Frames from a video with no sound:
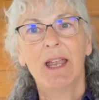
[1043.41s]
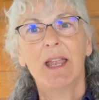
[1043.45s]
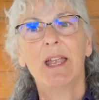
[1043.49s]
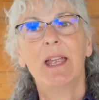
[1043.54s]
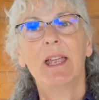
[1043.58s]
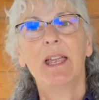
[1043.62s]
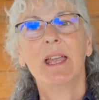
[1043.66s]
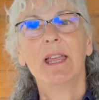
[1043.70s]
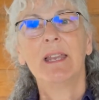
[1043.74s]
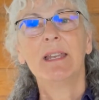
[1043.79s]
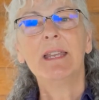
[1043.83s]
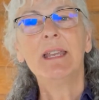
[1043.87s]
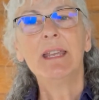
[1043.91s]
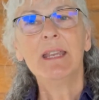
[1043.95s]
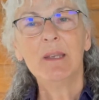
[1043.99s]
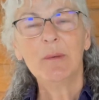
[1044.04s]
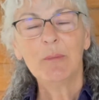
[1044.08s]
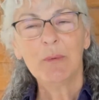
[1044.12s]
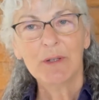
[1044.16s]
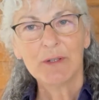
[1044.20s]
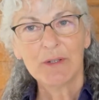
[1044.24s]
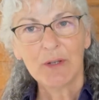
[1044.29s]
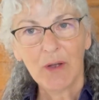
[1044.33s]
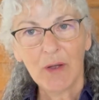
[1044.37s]
and he
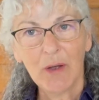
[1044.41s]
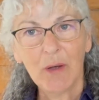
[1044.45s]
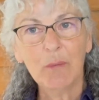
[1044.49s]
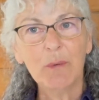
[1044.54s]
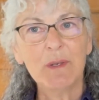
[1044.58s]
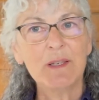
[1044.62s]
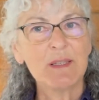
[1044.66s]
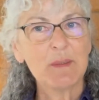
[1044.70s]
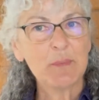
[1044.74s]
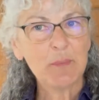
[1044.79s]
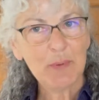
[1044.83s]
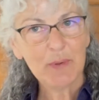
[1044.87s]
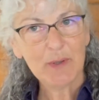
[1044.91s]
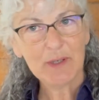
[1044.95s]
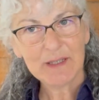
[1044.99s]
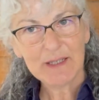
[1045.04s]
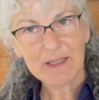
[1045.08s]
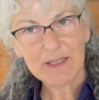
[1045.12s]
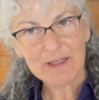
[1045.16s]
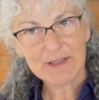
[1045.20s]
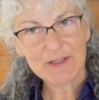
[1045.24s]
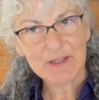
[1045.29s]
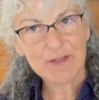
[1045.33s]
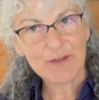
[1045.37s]
would always put
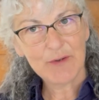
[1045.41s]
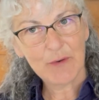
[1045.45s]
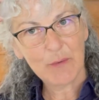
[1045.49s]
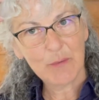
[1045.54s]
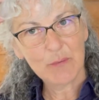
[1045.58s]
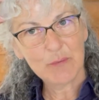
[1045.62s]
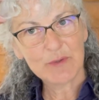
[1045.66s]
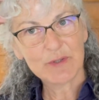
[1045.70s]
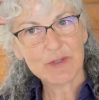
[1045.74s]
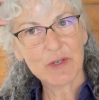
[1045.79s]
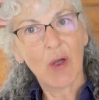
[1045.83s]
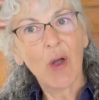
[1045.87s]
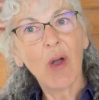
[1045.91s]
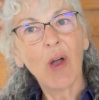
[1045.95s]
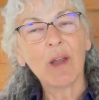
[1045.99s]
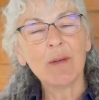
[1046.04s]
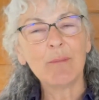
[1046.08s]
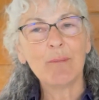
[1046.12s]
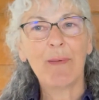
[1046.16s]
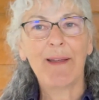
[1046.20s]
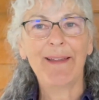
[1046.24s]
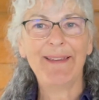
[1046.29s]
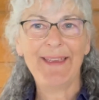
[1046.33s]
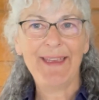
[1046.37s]
his nose
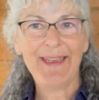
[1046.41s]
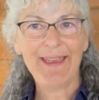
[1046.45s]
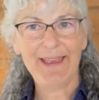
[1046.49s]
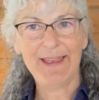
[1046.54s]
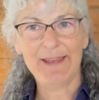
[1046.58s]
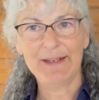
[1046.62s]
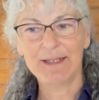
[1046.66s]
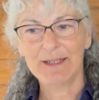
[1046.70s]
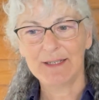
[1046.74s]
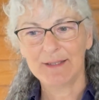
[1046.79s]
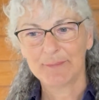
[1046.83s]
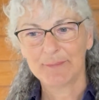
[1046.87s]
on my head.